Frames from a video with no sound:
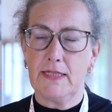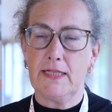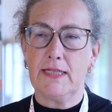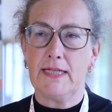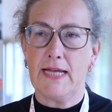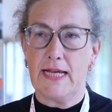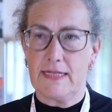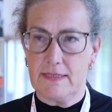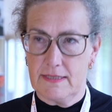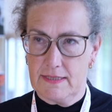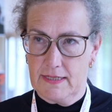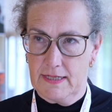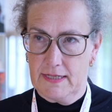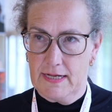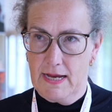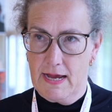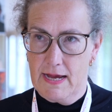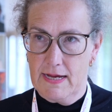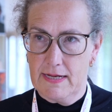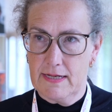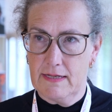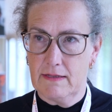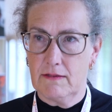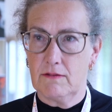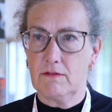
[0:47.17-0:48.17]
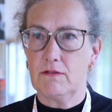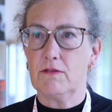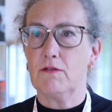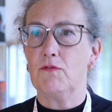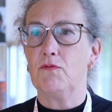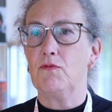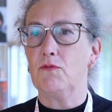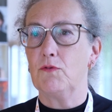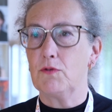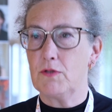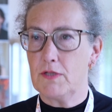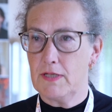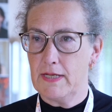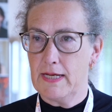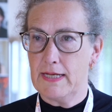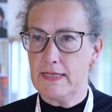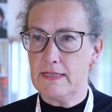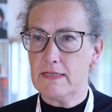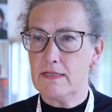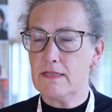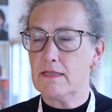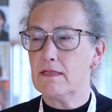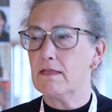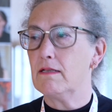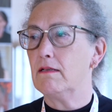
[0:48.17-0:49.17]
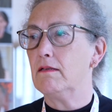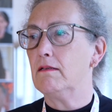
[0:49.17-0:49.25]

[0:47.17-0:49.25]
yesterday on the 14th